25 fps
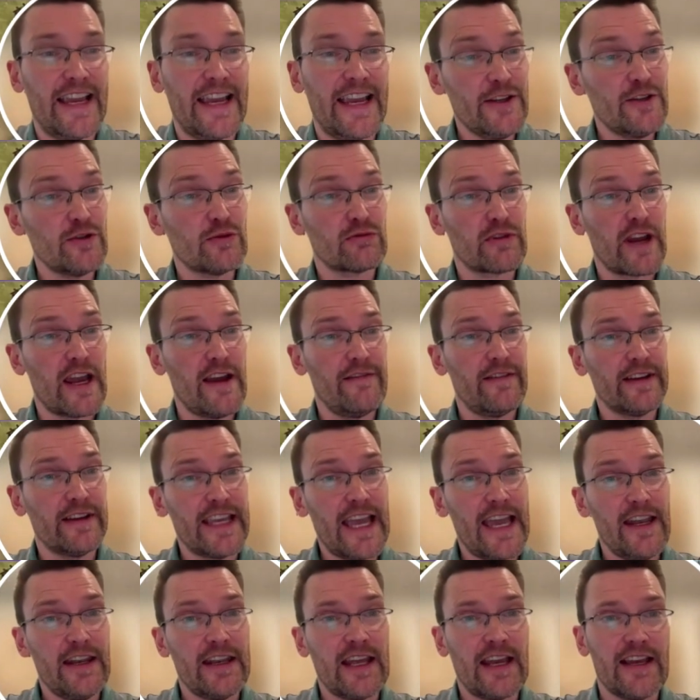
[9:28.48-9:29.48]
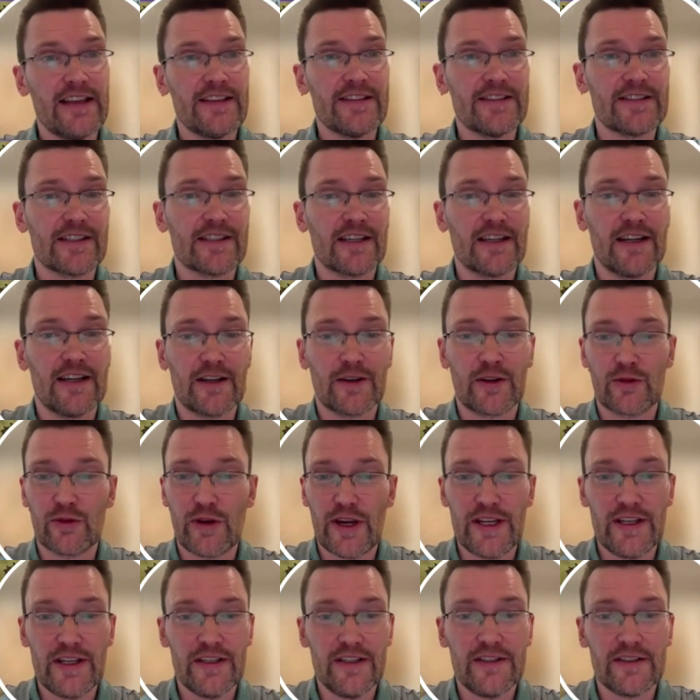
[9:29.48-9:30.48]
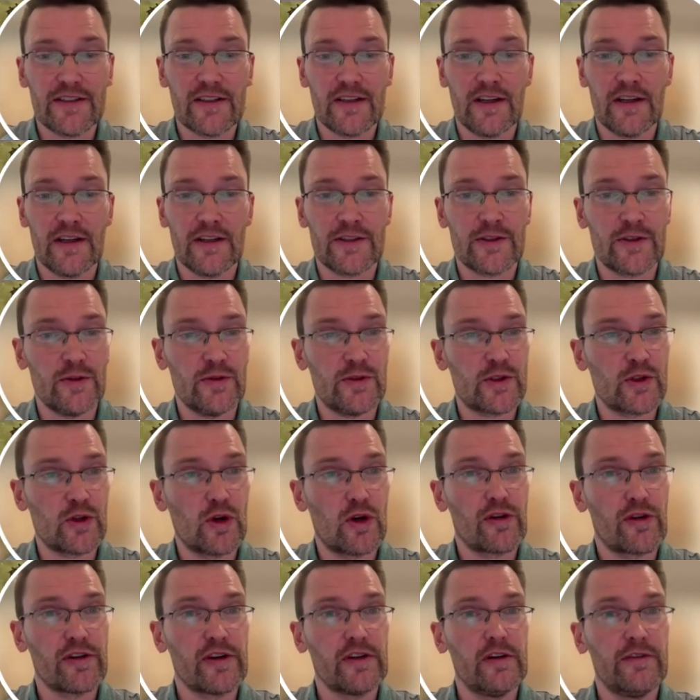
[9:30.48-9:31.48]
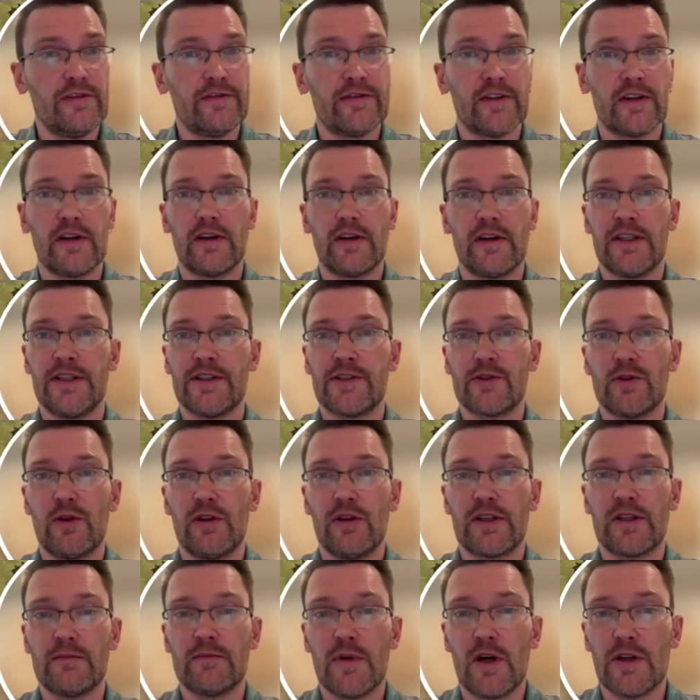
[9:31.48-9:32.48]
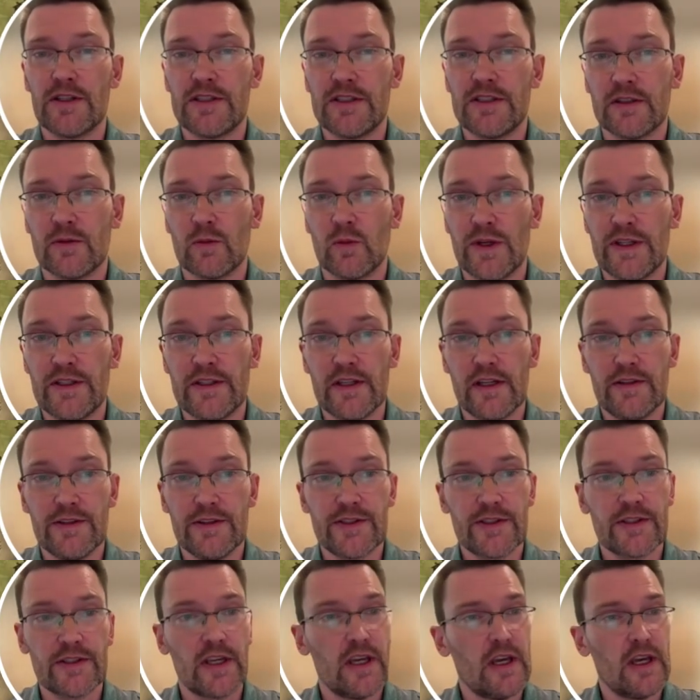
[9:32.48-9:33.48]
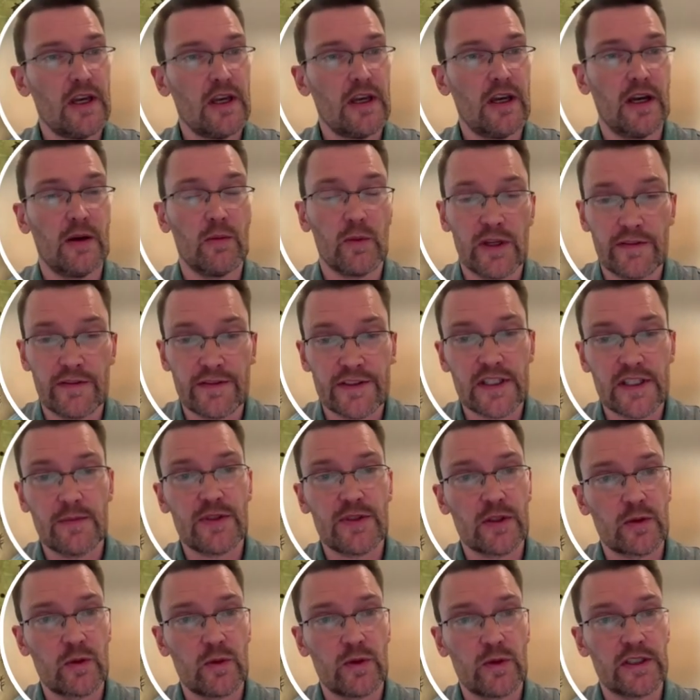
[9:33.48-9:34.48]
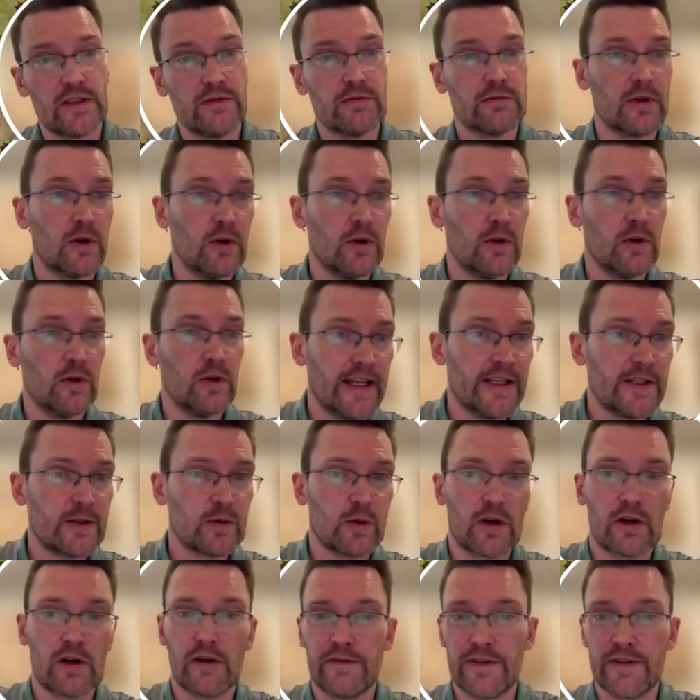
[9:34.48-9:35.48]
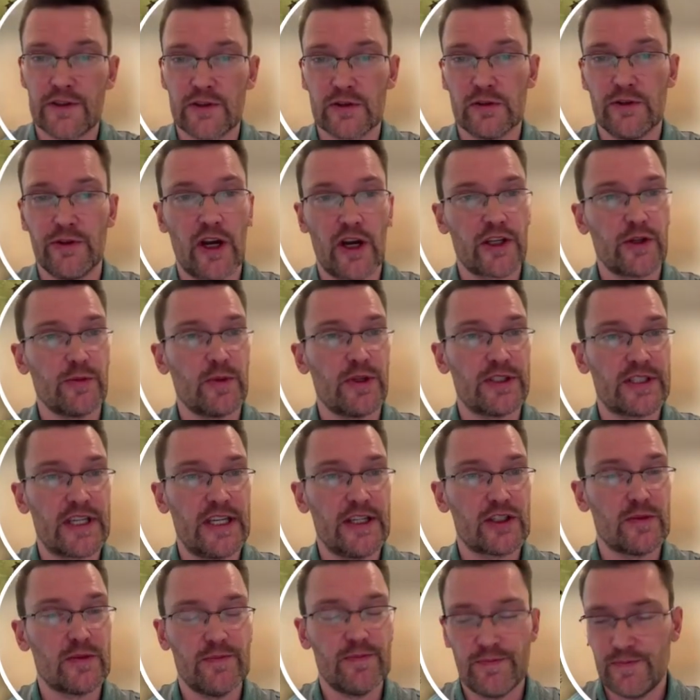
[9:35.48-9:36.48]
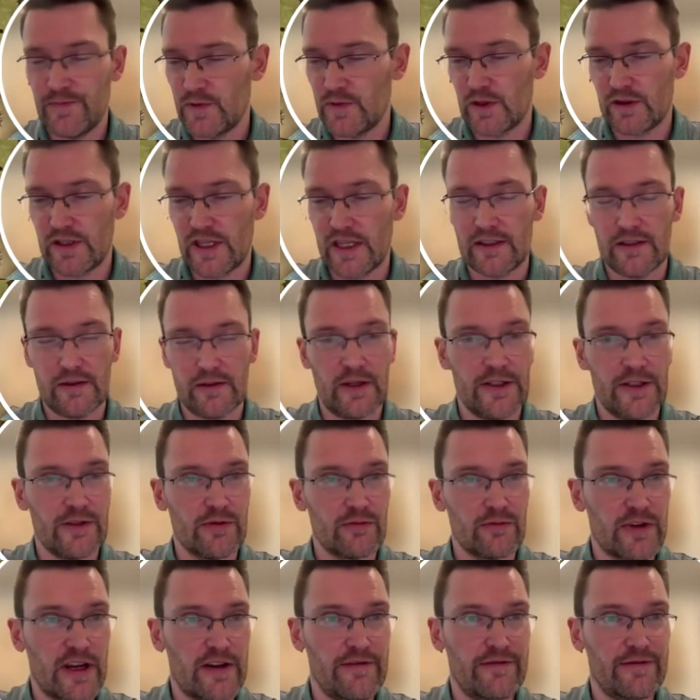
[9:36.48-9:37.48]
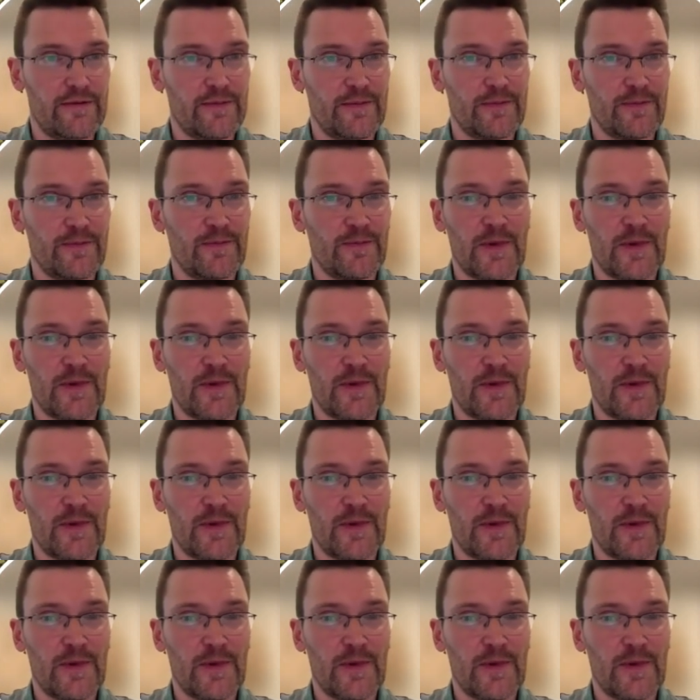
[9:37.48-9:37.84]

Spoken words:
Agent Rev, again, has created a tutorial for installing Monty on Windows. And we have subsequently rolled that into our official documentation. So thank you, Agent Rev.